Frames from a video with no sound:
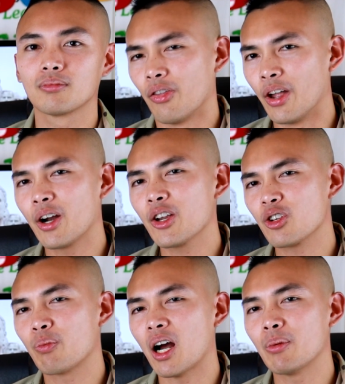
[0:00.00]
There is
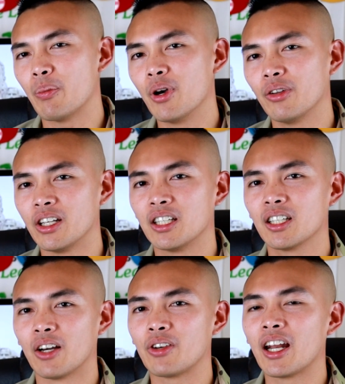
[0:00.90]
a probability
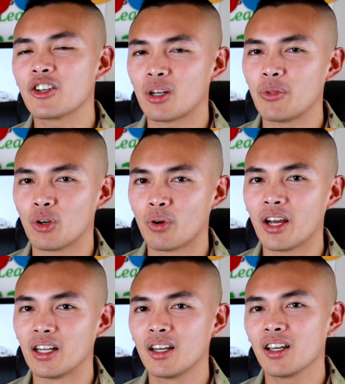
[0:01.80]
of getting something
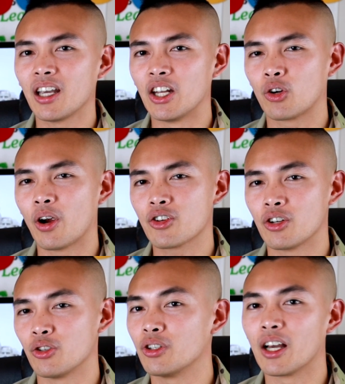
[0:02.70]
right in the
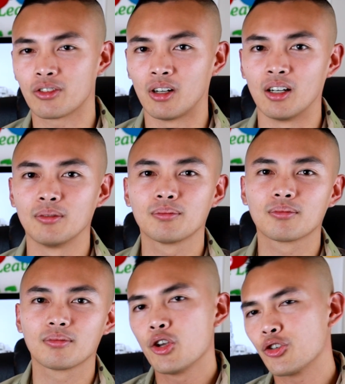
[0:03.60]
questions you guessed on.
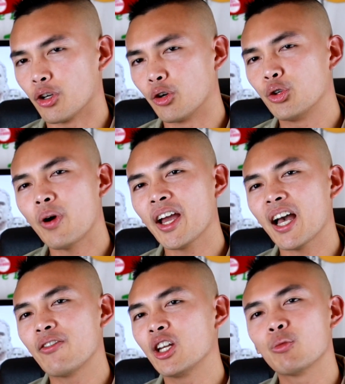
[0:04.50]
So do I
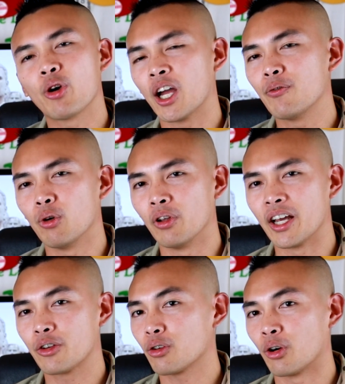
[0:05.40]
have any more helpful
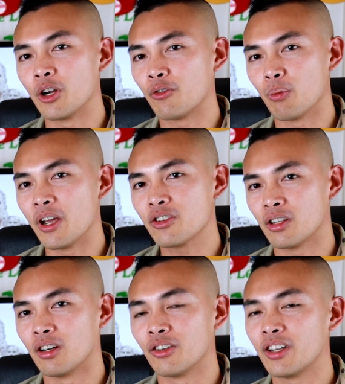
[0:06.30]
links or
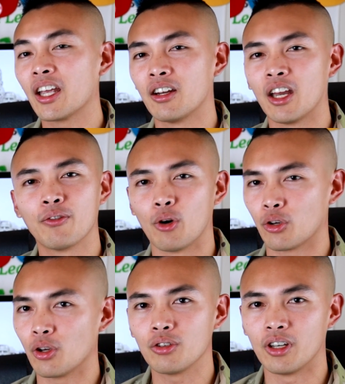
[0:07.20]
information on taking the
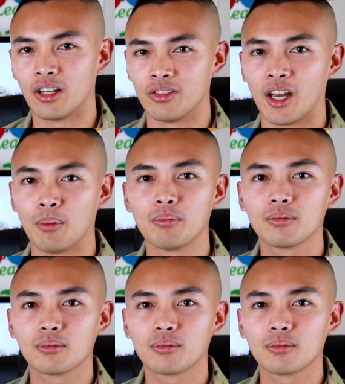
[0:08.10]
AFOQT exam?